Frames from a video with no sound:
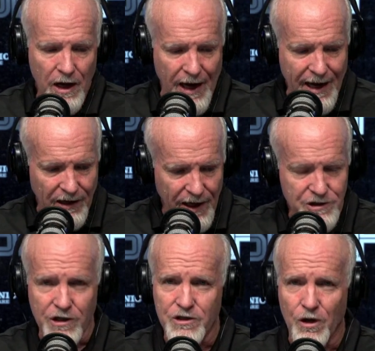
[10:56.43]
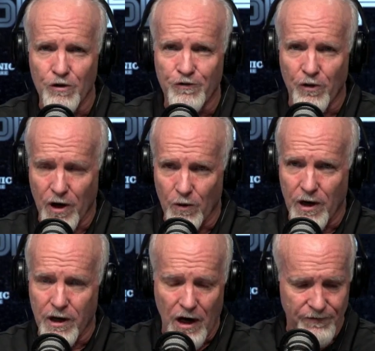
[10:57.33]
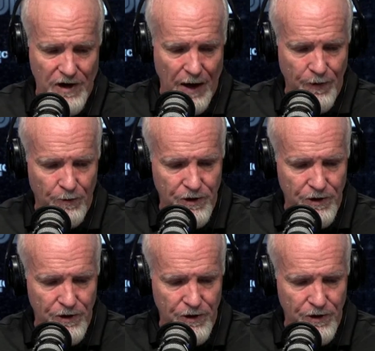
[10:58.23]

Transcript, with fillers: I had LASIKs in 04. I don't want to get off topic,